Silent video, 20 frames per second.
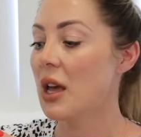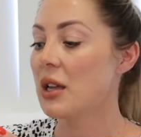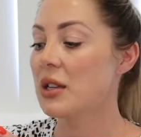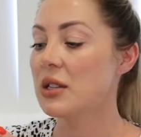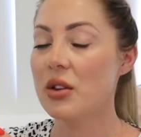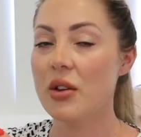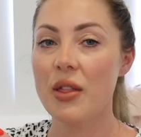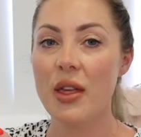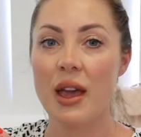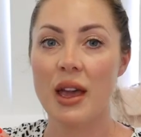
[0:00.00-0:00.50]

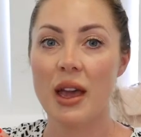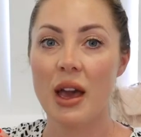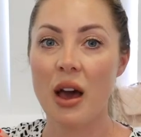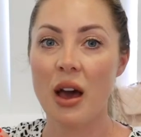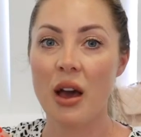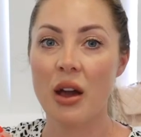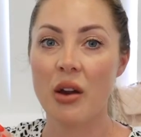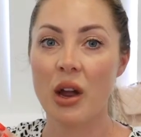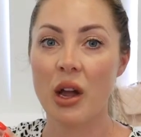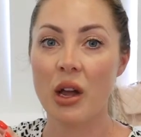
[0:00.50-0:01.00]
So they
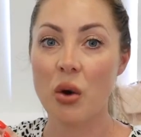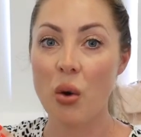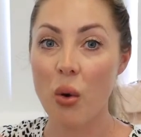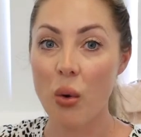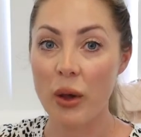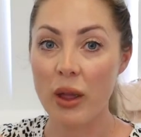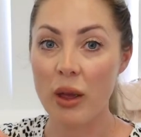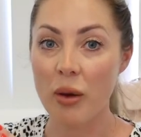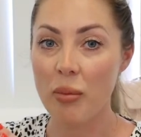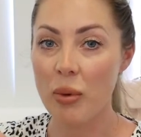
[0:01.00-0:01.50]
are
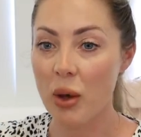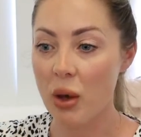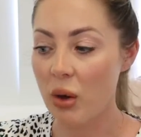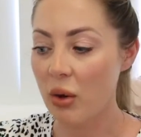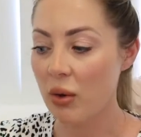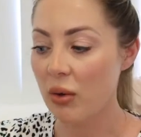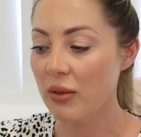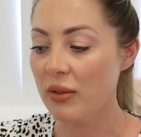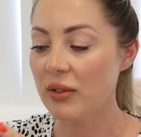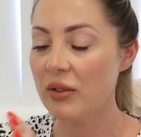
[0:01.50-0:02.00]
Akoya
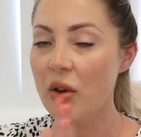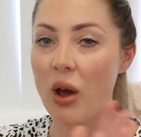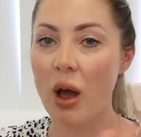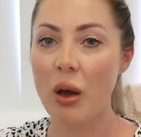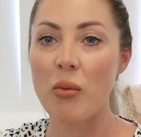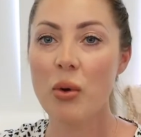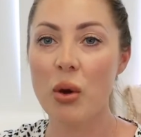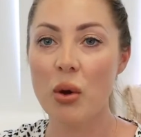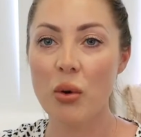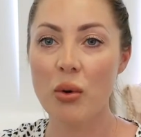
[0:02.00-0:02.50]
pearls. So I
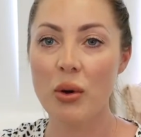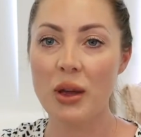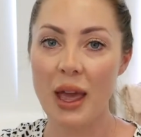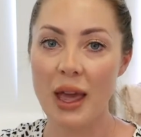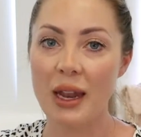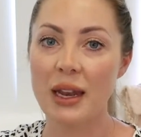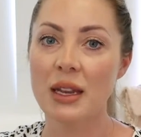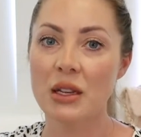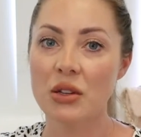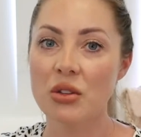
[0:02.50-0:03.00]
will
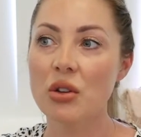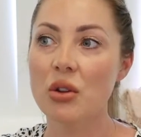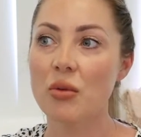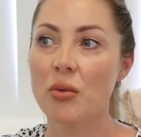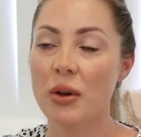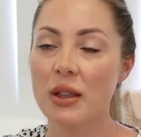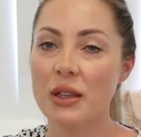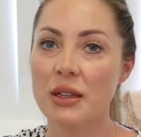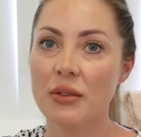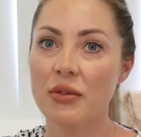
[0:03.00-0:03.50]
get into
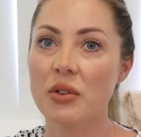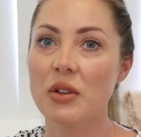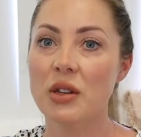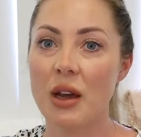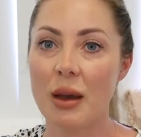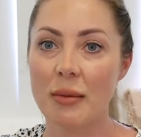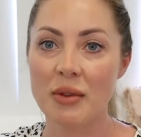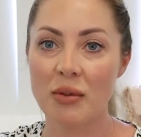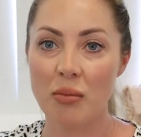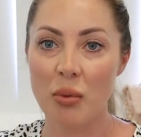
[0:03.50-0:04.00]
what the different
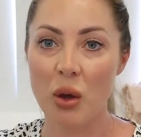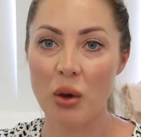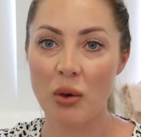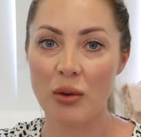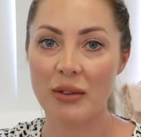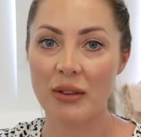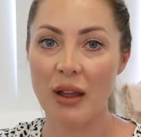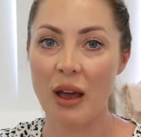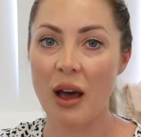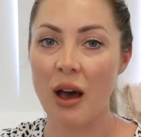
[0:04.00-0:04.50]
types of
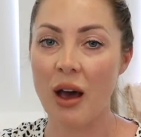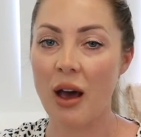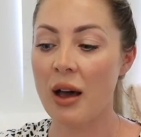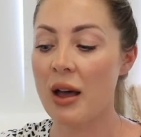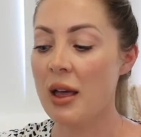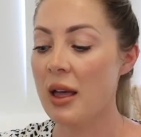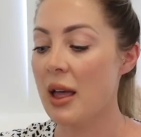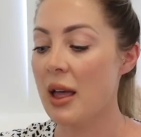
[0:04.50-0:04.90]
pearls are,